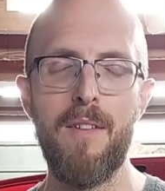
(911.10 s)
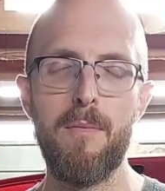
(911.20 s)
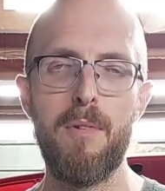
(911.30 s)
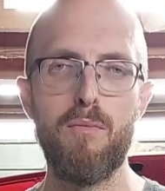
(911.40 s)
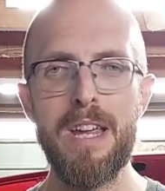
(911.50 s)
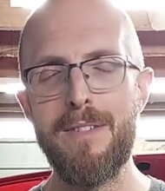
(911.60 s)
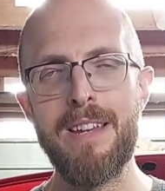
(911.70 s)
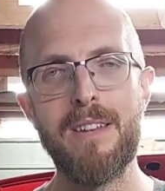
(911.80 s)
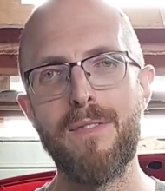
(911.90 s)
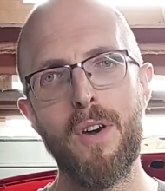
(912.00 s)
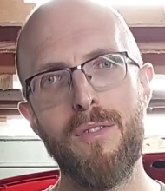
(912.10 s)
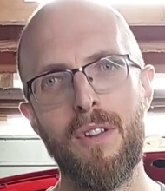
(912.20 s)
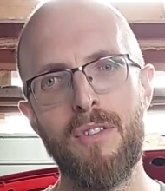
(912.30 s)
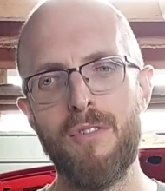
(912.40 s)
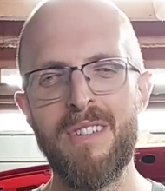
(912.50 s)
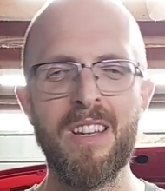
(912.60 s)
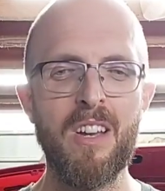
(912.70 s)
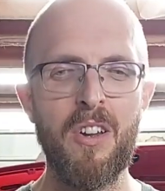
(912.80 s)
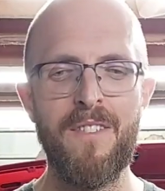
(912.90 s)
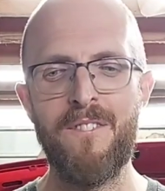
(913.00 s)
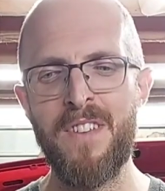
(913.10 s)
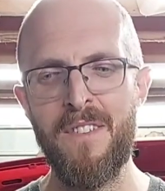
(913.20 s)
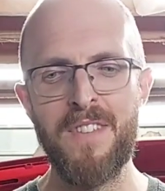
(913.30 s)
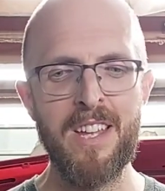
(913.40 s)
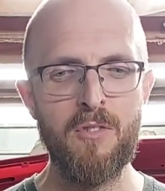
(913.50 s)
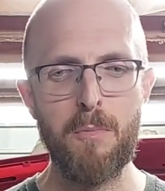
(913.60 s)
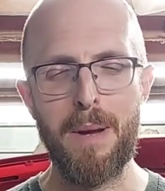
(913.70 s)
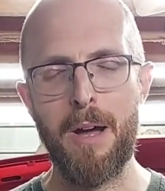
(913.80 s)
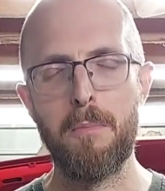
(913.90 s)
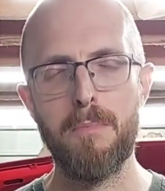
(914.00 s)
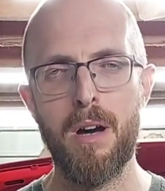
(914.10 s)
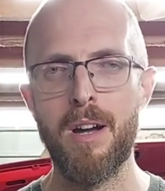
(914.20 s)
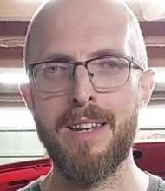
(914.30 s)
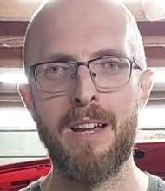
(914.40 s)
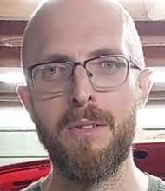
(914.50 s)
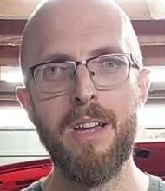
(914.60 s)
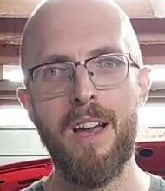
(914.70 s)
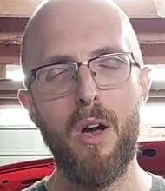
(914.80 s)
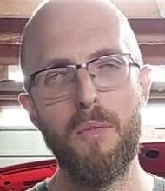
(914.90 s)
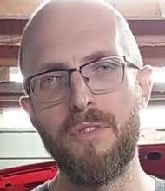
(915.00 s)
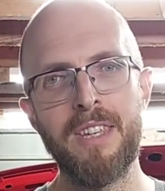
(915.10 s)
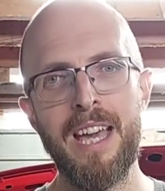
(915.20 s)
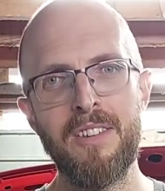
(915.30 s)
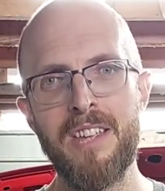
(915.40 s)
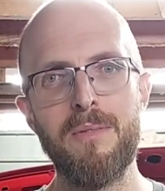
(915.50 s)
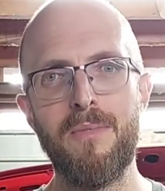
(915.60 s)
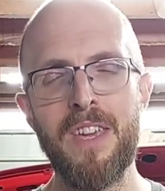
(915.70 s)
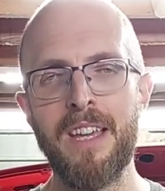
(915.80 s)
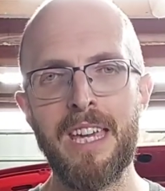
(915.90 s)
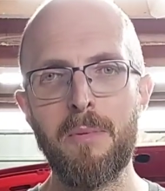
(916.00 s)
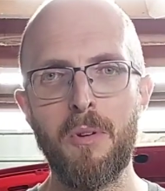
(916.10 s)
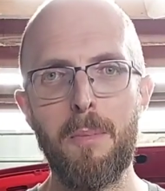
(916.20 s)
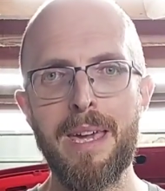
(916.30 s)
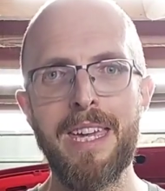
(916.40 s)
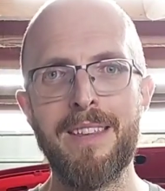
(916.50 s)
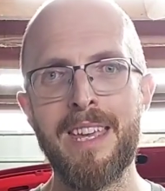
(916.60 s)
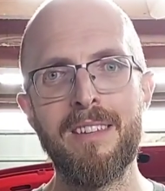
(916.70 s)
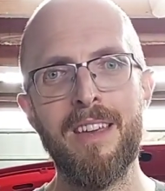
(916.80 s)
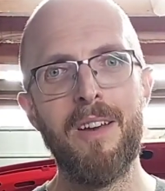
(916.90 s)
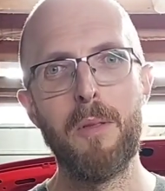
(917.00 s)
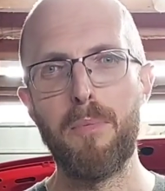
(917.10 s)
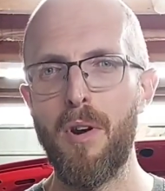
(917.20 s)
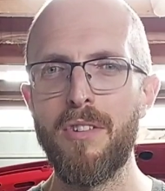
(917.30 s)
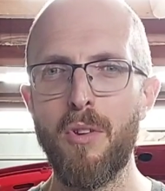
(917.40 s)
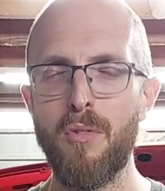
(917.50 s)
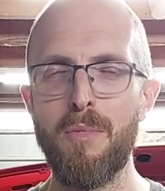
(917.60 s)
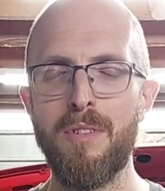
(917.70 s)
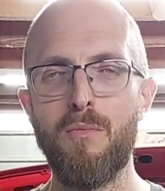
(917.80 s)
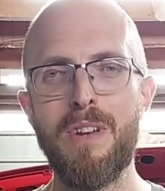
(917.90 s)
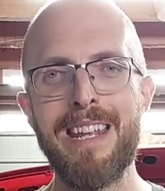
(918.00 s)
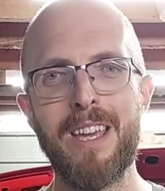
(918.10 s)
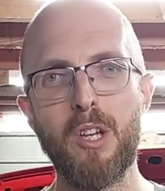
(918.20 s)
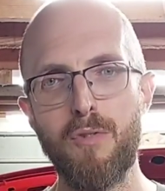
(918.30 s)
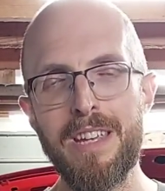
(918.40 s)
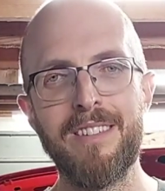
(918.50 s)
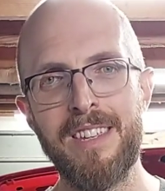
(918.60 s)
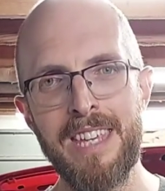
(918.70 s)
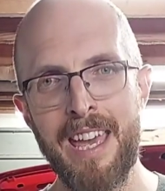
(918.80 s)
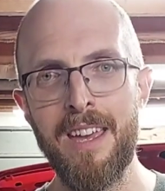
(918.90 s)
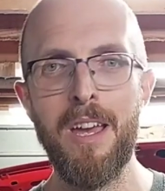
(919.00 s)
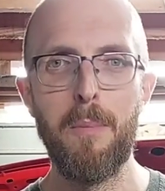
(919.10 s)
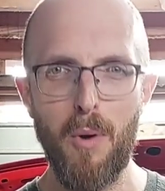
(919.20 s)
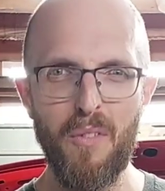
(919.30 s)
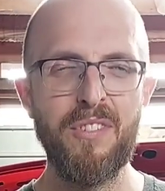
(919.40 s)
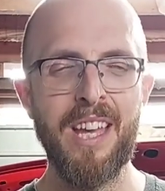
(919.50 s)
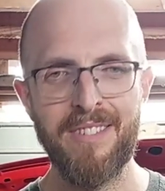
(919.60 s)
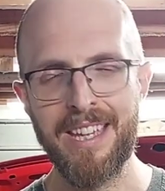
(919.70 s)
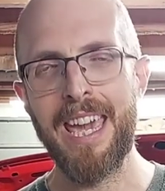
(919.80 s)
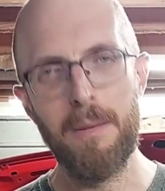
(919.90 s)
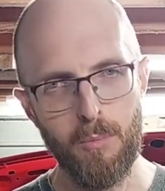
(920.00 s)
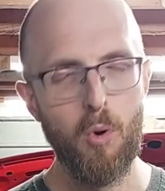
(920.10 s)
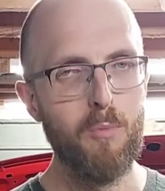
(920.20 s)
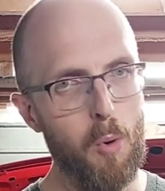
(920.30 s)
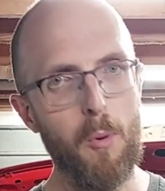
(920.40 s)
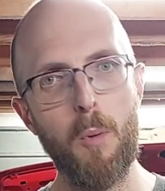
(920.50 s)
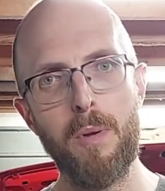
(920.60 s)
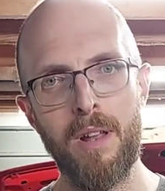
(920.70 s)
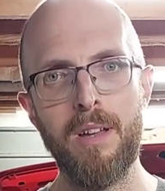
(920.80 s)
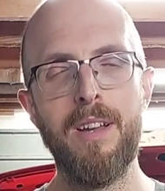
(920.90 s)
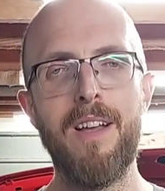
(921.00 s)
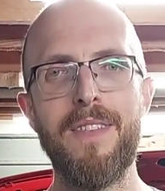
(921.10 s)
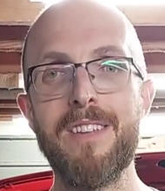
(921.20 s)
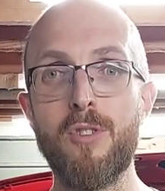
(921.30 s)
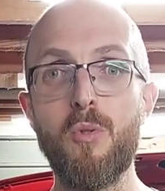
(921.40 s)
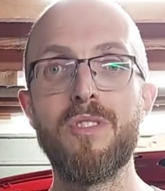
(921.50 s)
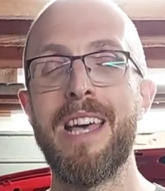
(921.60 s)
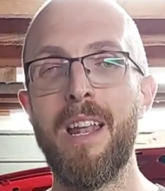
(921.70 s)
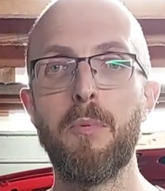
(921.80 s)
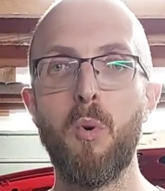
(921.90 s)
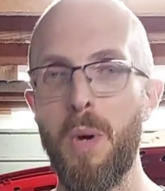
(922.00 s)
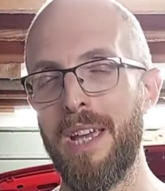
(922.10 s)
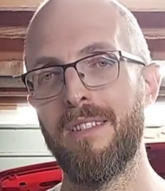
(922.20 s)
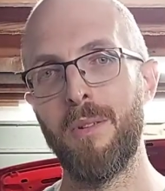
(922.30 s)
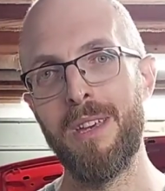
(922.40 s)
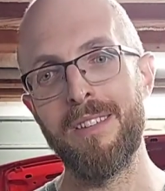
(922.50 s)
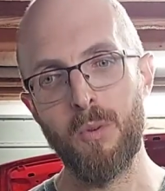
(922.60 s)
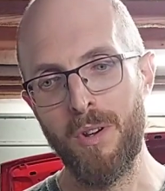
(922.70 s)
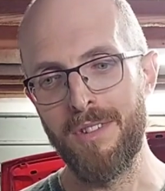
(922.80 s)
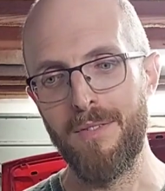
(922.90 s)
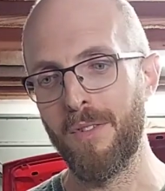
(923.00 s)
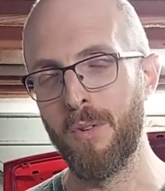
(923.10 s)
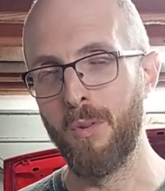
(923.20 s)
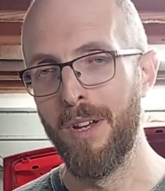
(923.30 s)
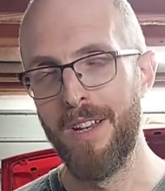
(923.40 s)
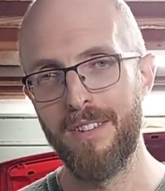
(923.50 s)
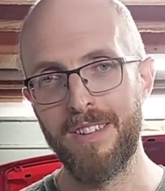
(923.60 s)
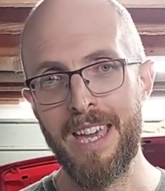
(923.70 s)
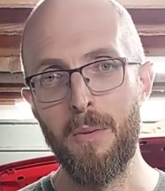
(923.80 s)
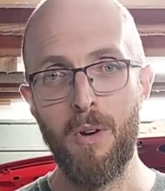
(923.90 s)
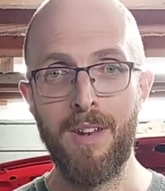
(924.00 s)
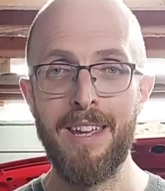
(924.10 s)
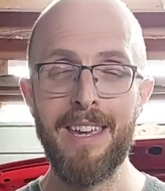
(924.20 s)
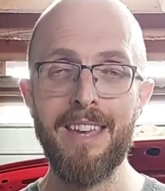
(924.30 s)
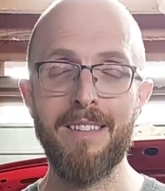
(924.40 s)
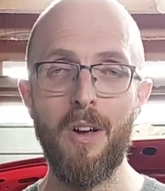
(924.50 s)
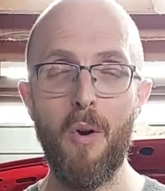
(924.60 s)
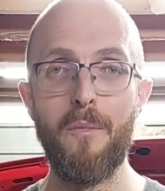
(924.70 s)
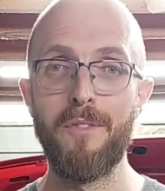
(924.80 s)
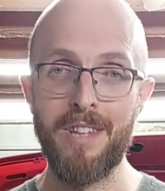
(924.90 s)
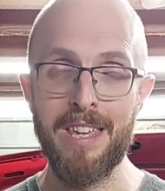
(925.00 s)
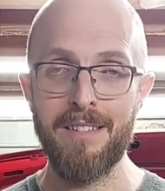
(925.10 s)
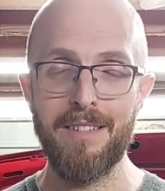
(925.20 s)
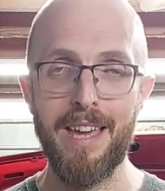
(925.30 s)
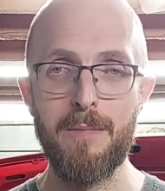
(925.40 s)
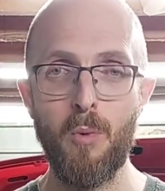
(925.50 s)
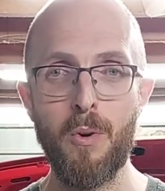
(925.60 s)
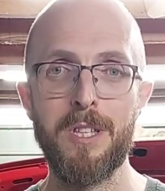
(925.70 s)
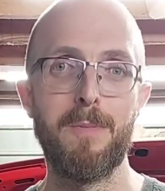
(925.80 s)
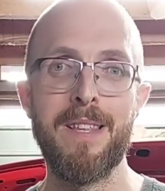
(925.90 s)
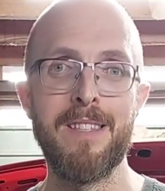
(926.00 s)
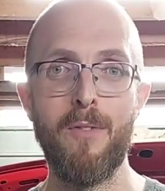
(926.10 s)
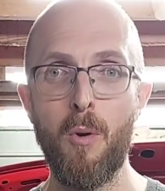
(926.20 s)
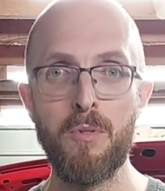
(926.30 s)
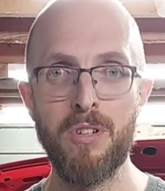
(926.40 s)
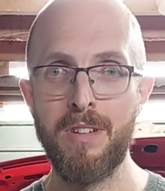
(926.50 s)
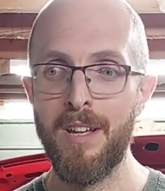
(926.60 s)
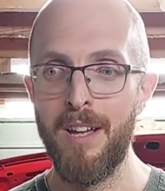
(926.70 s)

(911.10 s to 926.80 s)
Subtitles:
from a rear-ended 500 in the kind of £1,500 mark. Now, obviously, as Fiat keeps on making these, the price of them isn't really increasing yet. But obviously, as they're getting more and more popular, they do sell up quick. So it is quite difficult to get one. It is obviously a more expensive option.